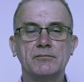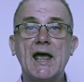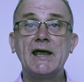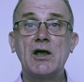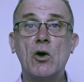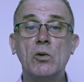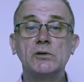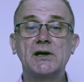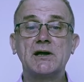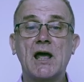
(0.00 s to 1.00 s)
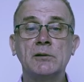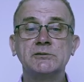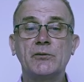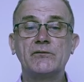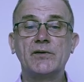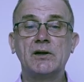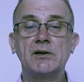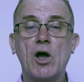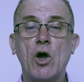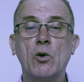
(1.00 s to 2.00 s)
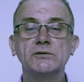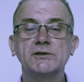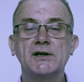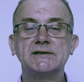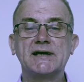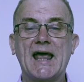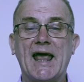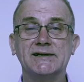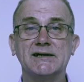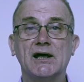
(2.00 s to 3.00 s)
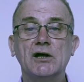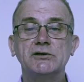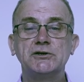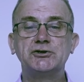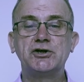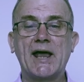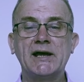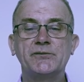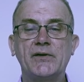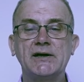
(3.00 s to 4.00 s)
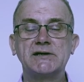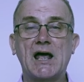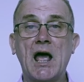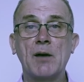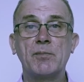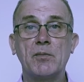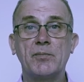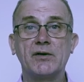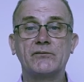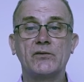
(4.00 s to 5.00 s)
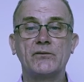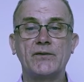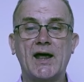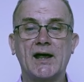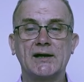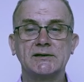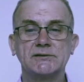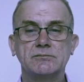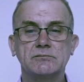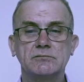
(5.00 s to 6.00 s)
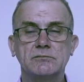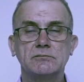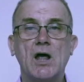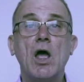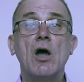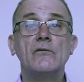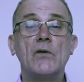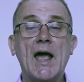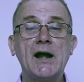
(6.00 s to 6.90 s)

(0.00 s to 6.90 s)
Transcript: He also comes with an alternate head to change things up a bit for fans. For